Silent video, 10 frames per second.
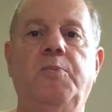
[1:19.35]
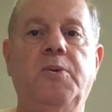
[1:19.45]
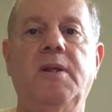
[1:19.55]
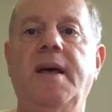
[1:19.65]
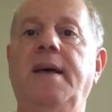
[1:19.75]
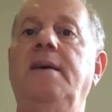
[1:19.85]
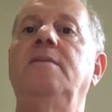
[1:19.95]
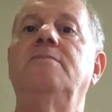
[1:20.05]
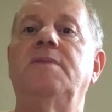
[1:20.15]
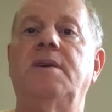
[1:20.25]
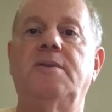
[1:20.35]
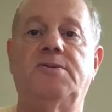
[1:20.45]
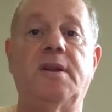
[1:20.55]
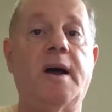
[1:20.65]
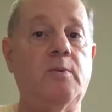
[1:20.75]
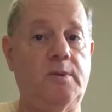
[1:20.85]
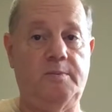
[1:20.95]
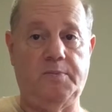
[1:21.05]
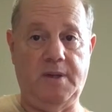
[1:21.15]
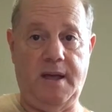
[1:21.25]
play things that I
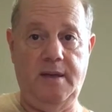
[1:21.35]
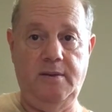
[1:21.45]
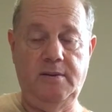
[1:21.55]
wouldn't play.